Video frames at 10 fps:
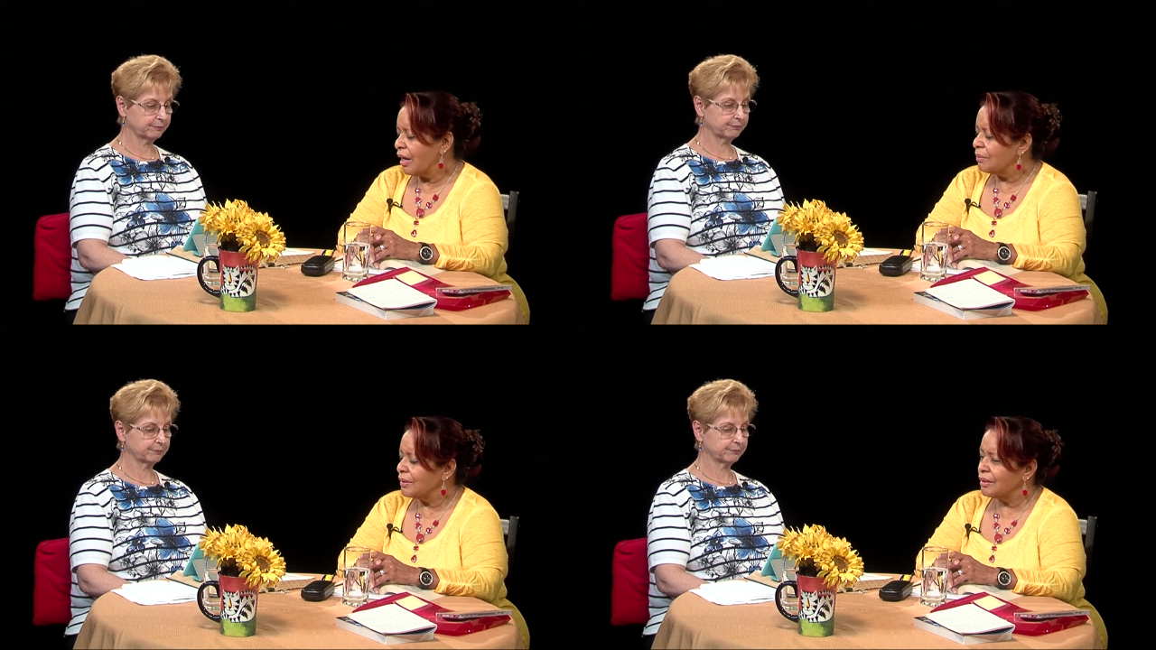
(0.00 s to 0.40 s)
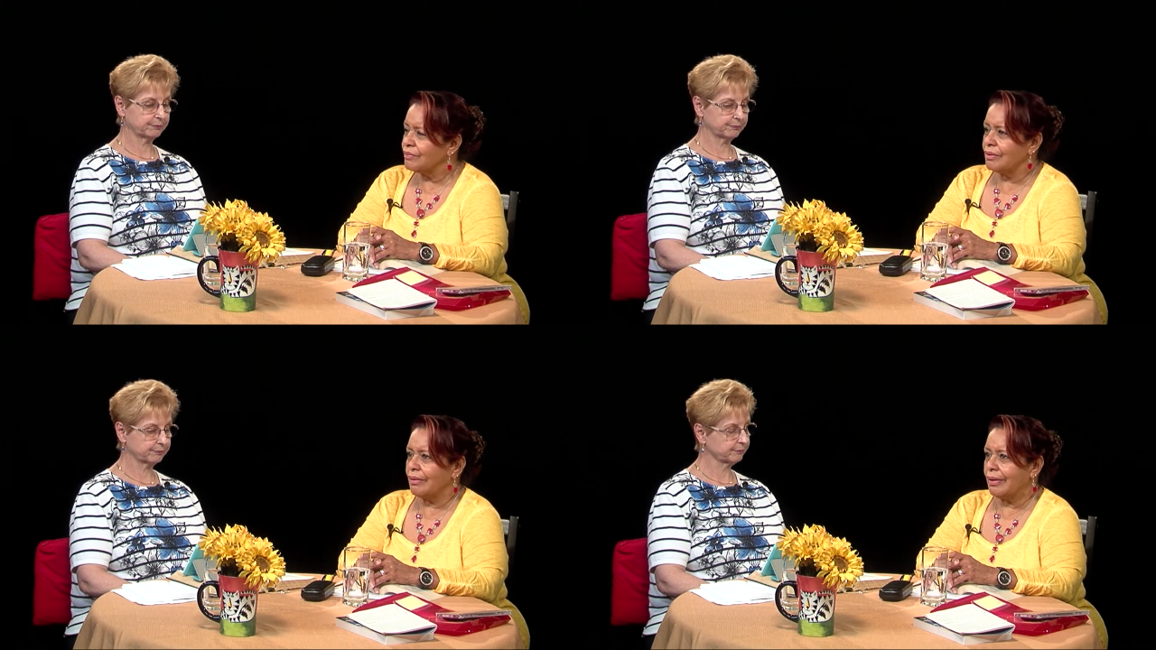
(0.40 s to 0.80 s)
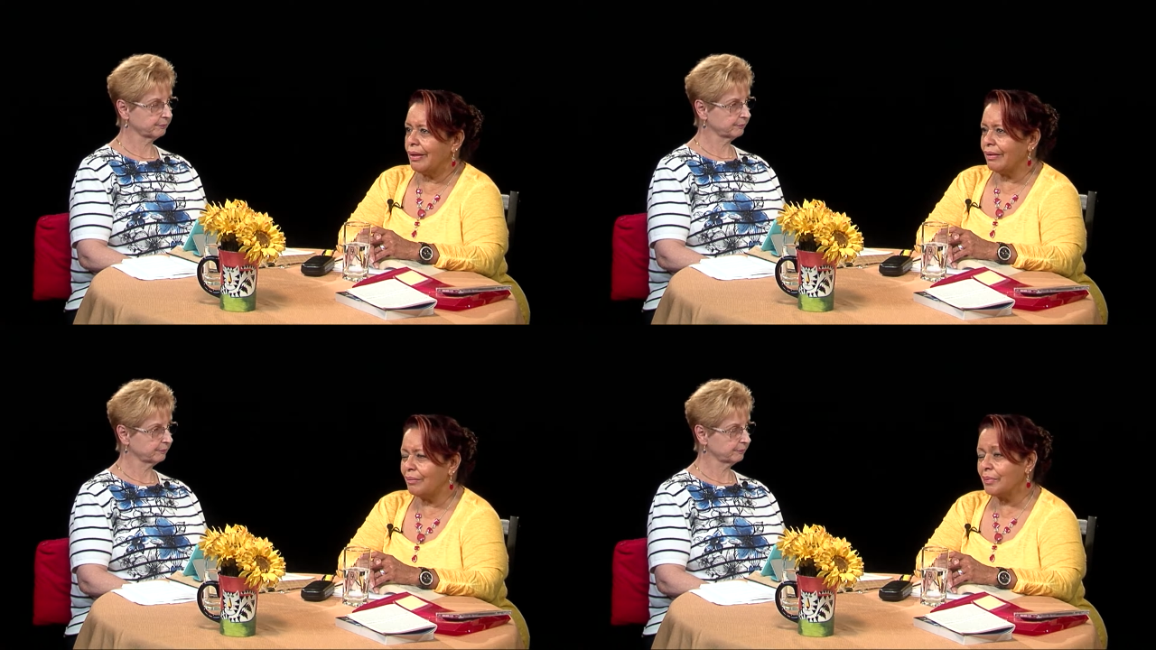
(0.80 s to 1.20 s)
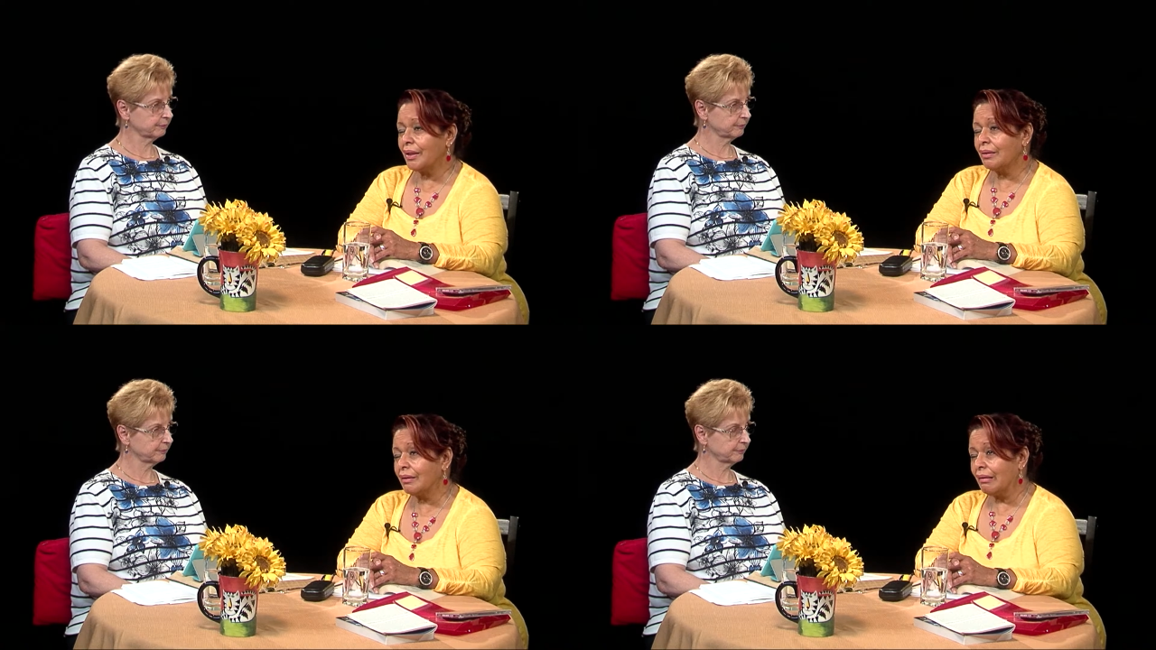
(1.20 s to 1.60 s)
Speaker 1: I'm not even, I, I, mean,
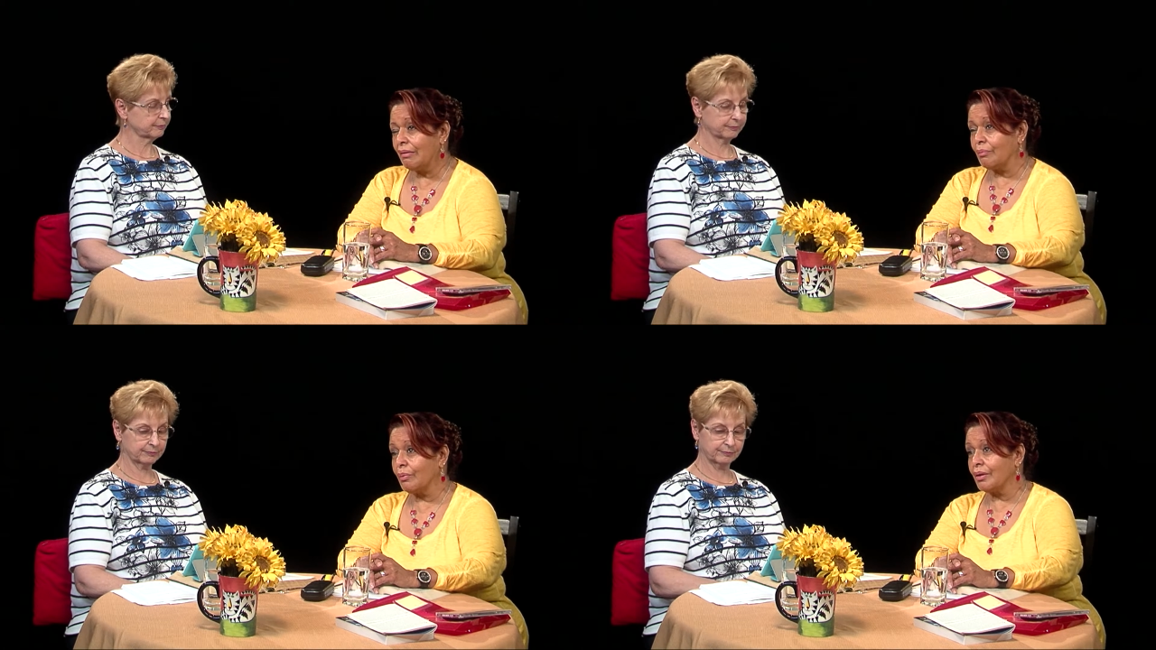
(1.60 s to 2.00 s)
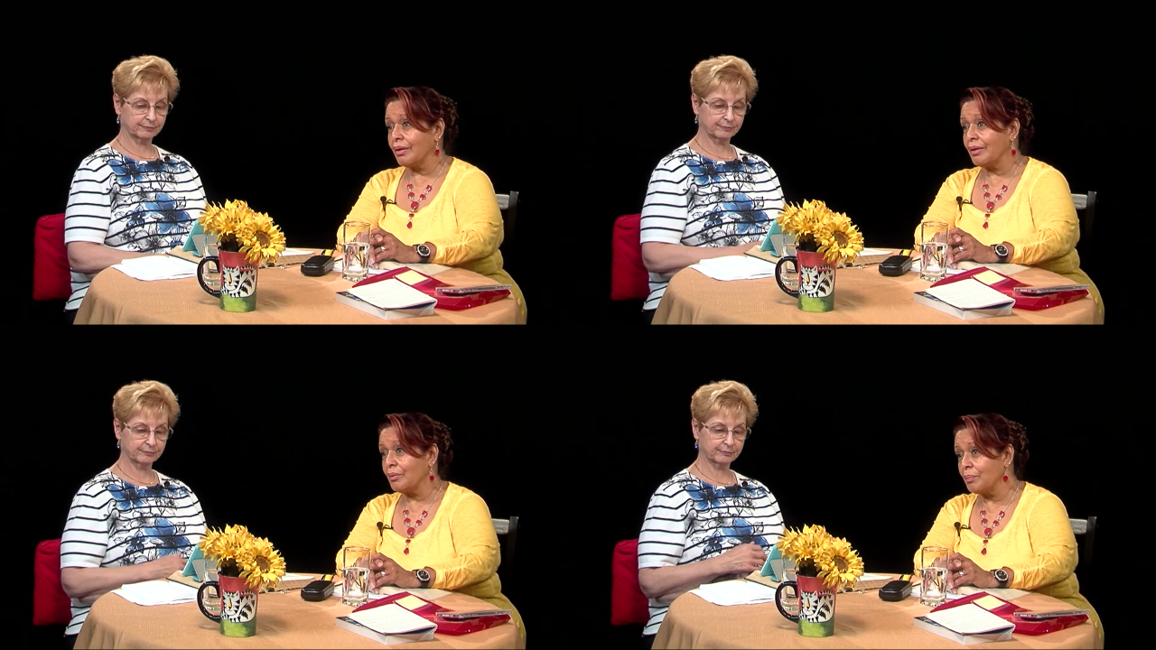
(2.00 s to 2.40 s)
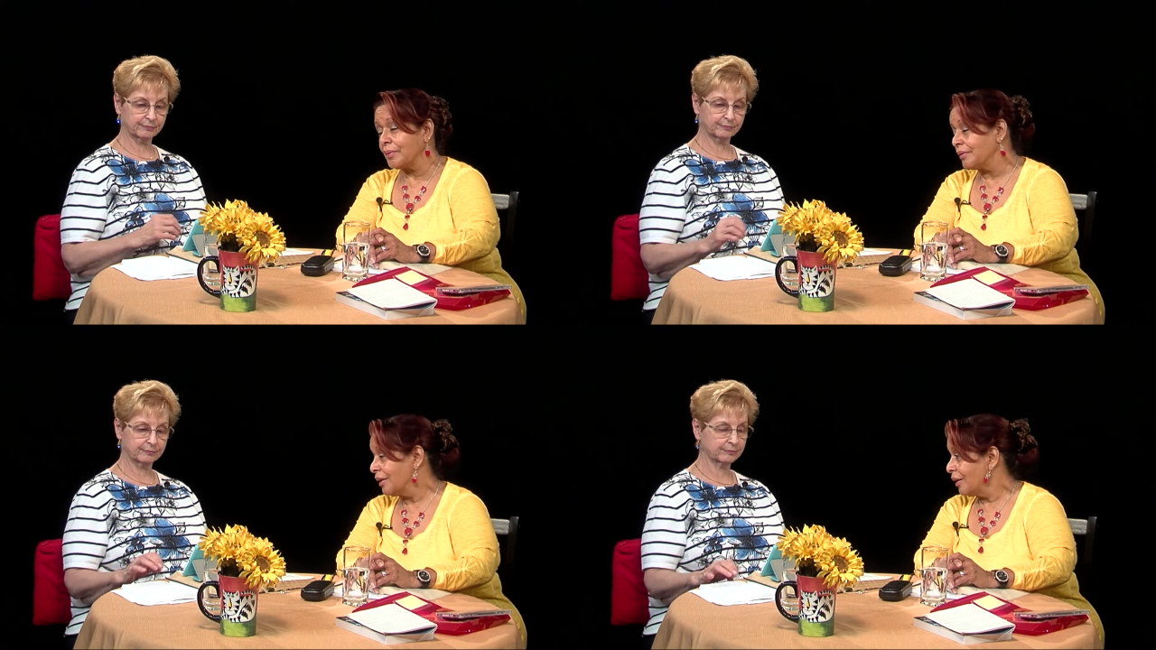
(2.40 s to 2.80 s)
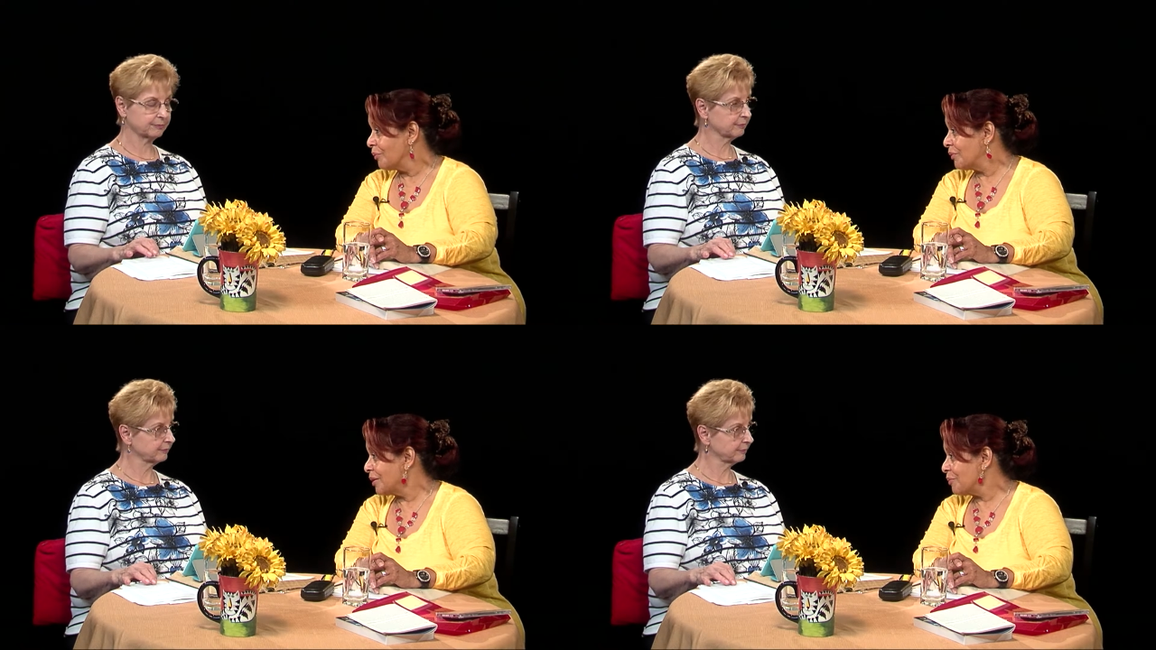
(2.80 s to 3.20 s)
I think I have one eye open
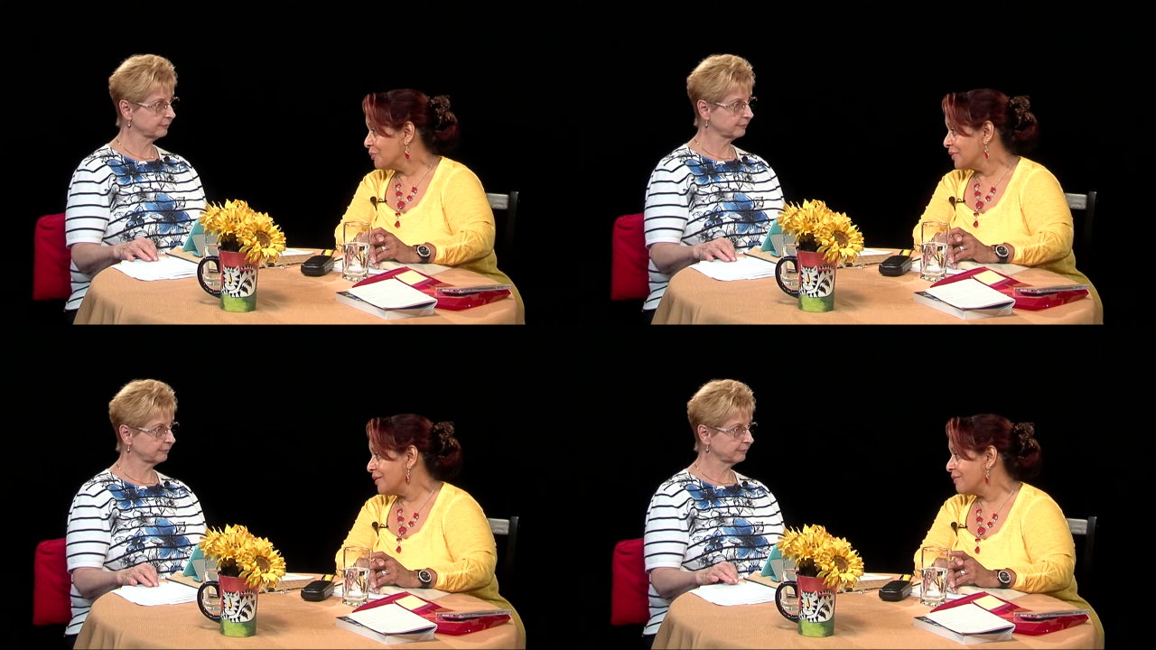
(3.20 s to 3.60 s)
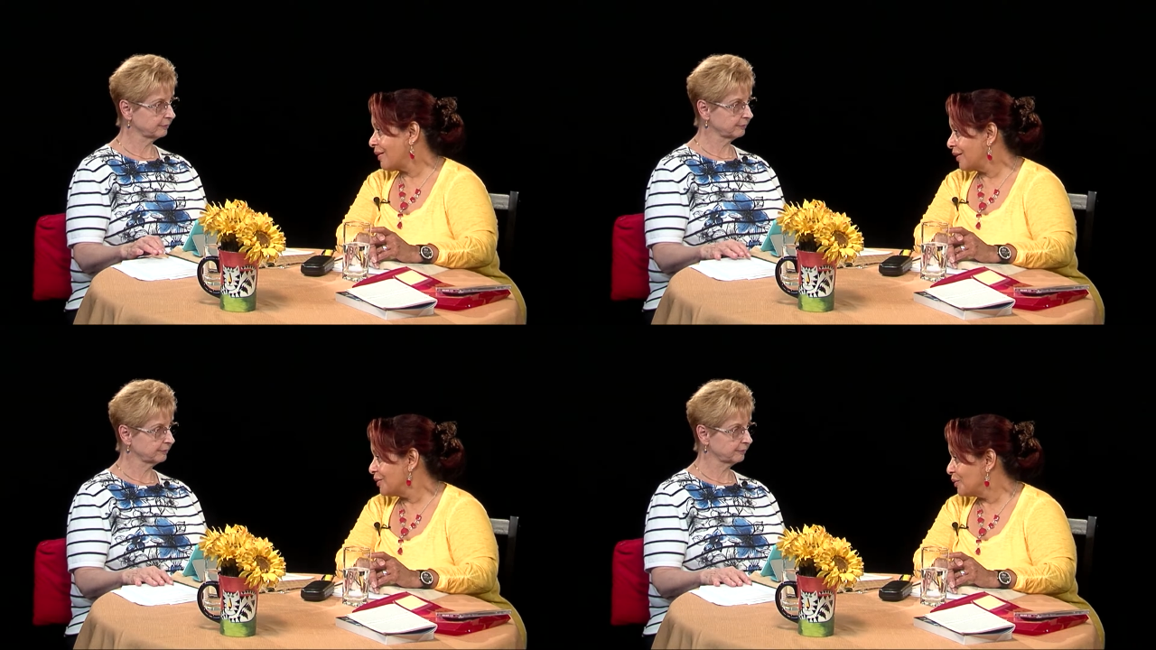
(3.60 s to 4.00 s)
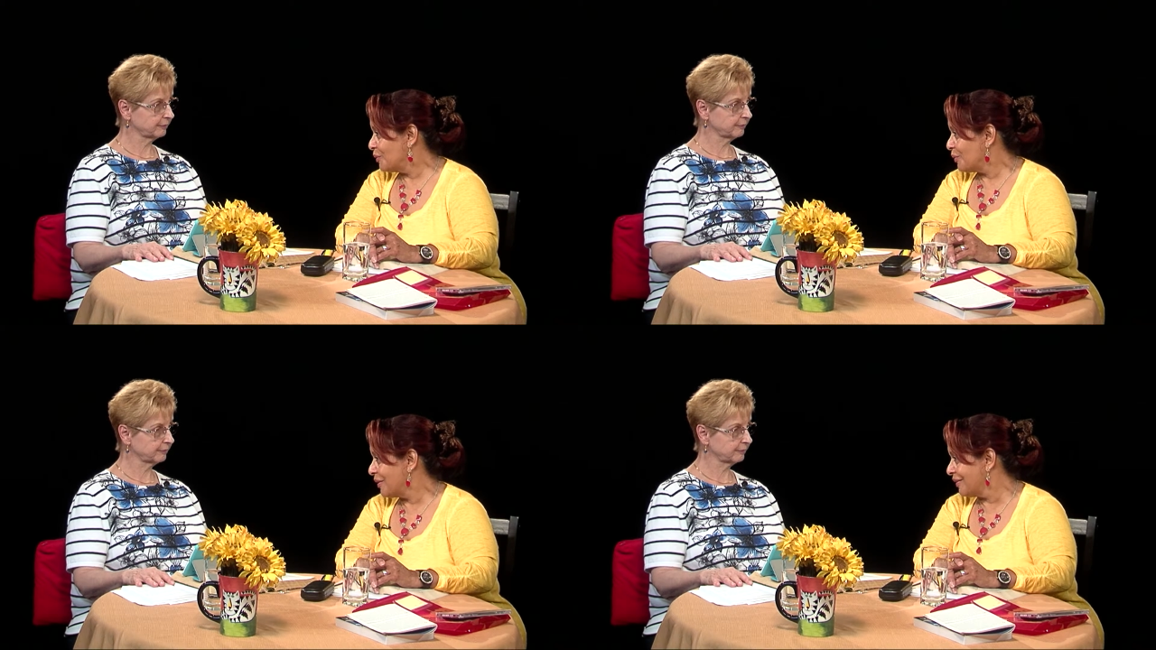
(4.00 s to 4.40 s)
when I'm already thanking the Lord.